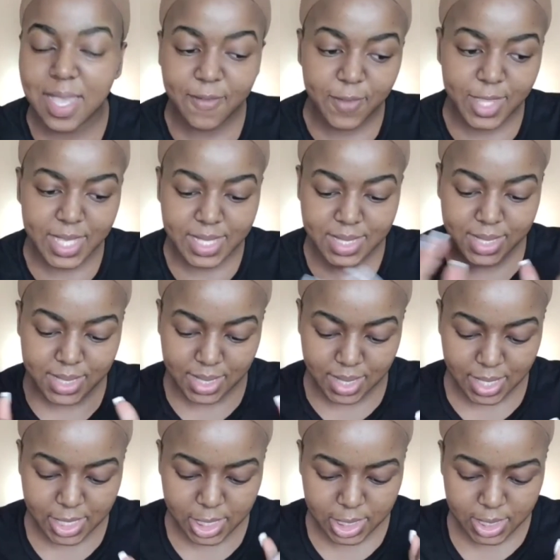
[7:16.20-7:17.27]
time for the
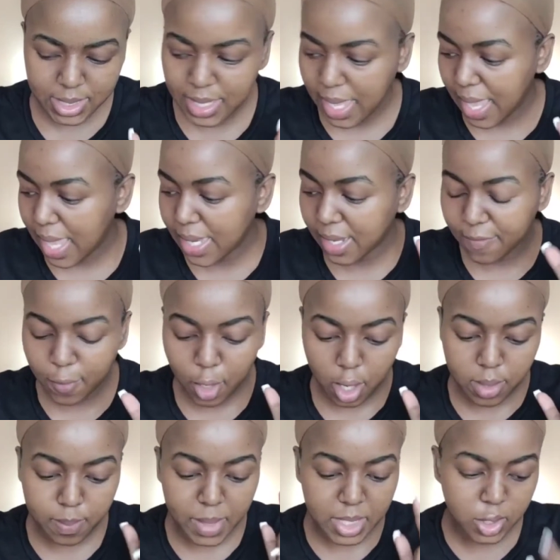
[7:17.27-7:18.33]
installation, and I've
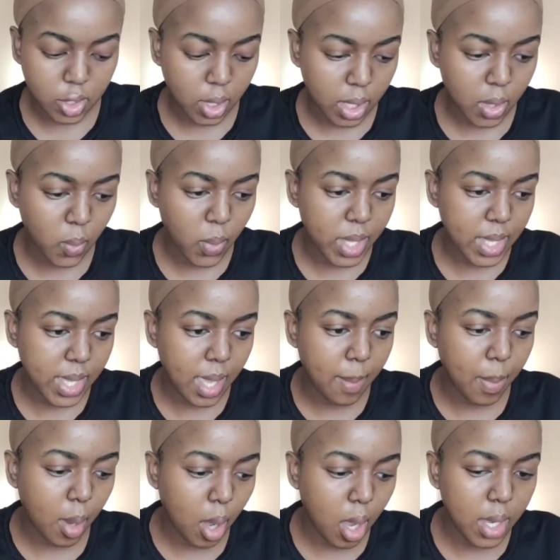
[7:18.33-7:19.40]
got my stocking wig cap
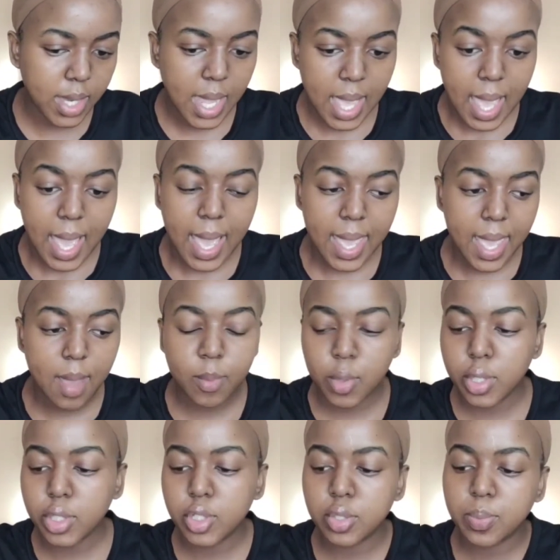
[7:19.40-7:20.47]
on. I am
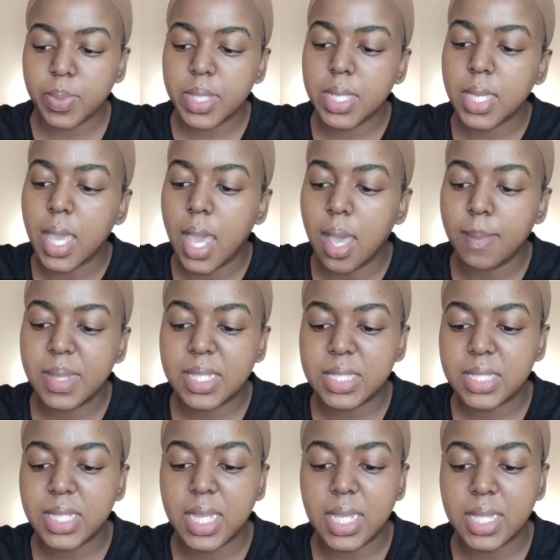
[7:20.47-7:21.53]
going to be
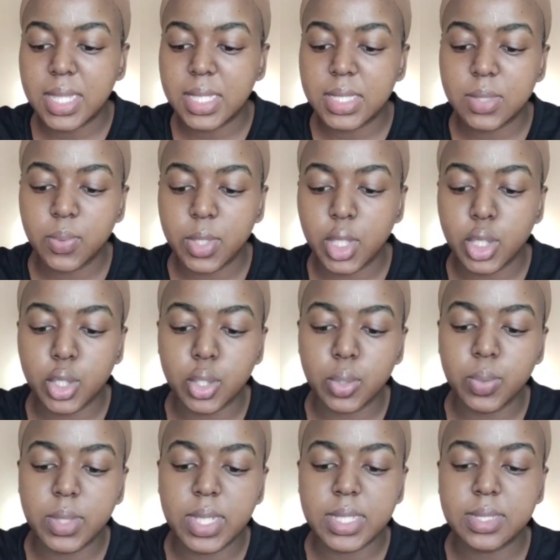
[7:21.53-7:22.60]
installing this with a
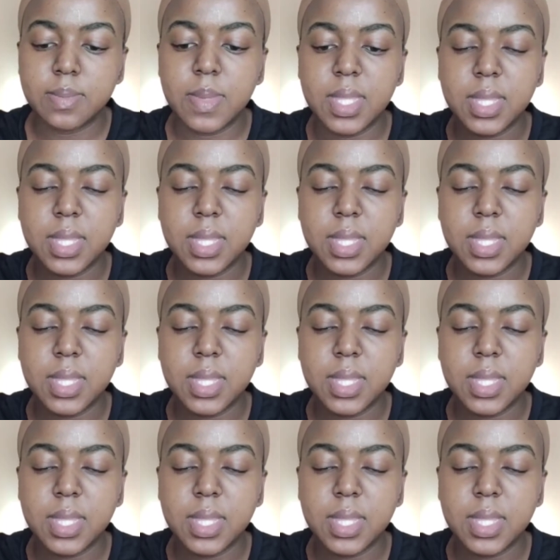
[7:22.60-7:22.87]
glueless